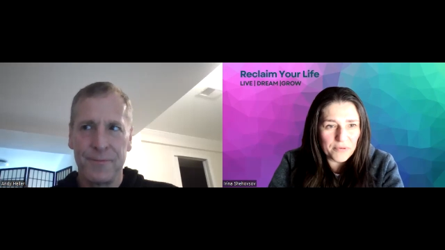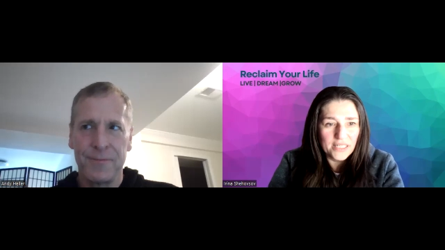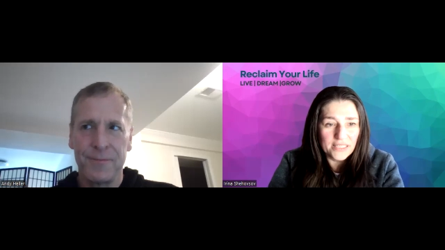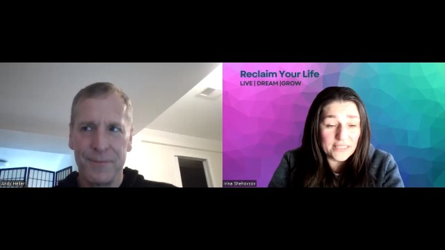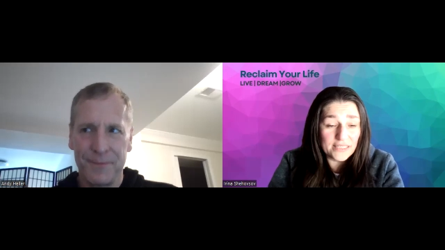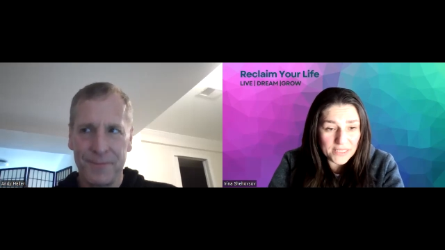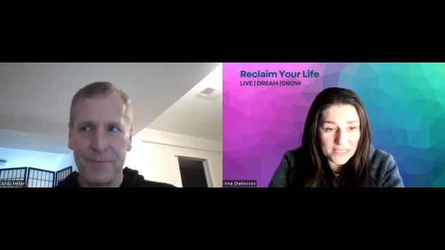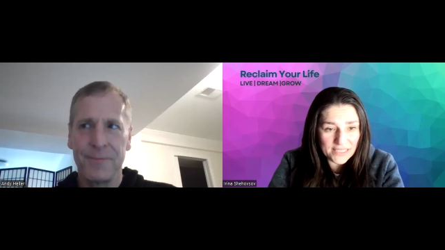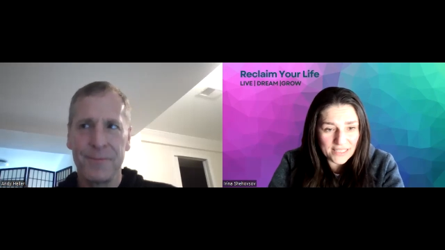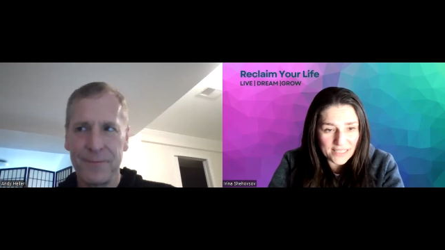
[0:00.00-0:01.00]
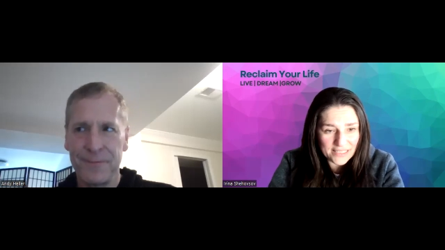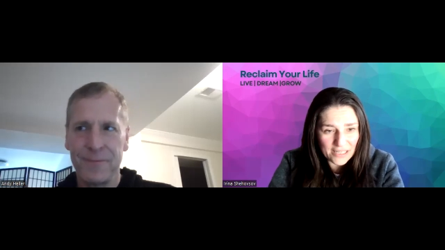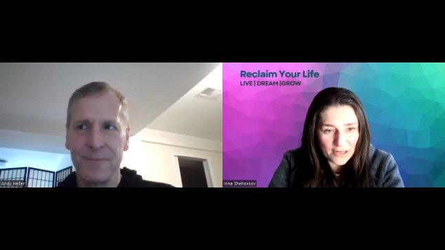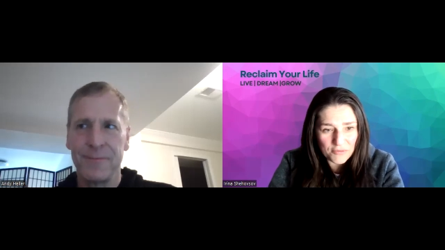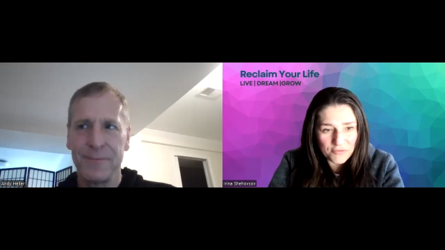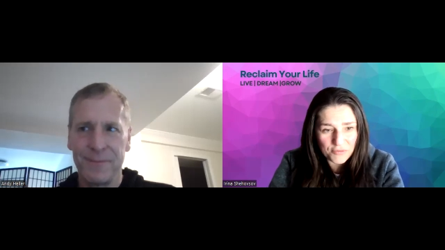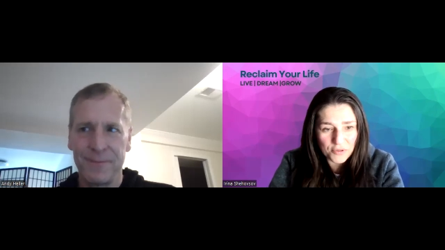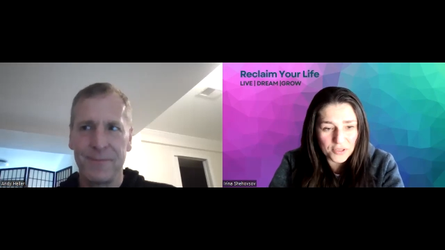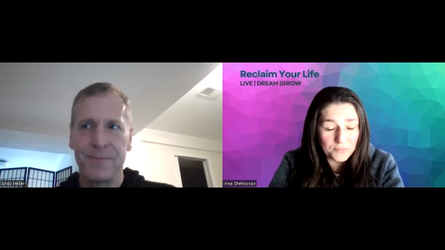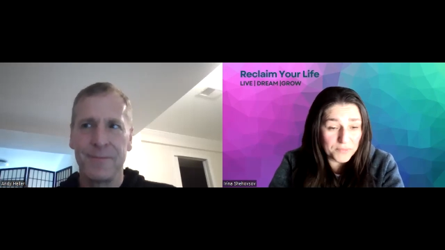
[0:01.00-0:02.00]
Speaker 1: right now for people who are going
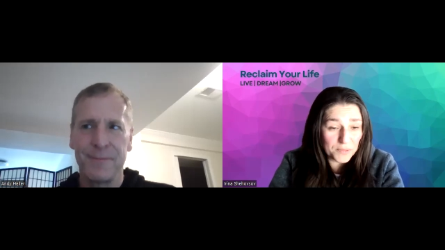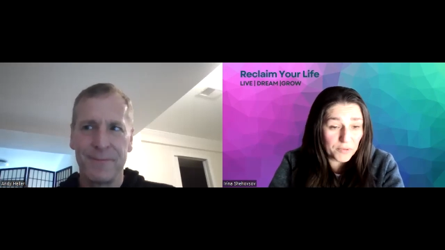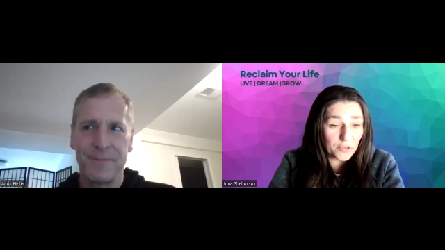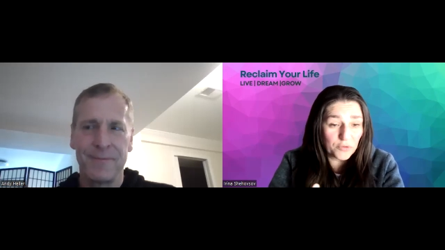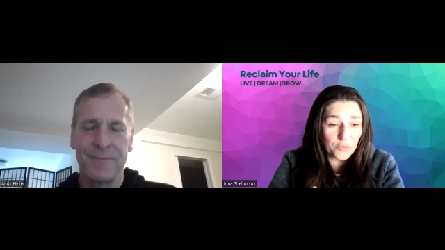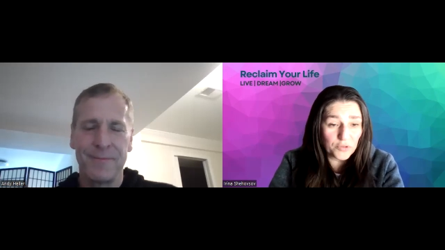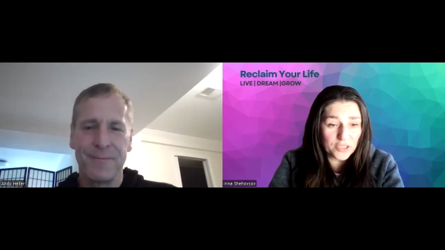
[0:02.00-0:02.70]
through divorce.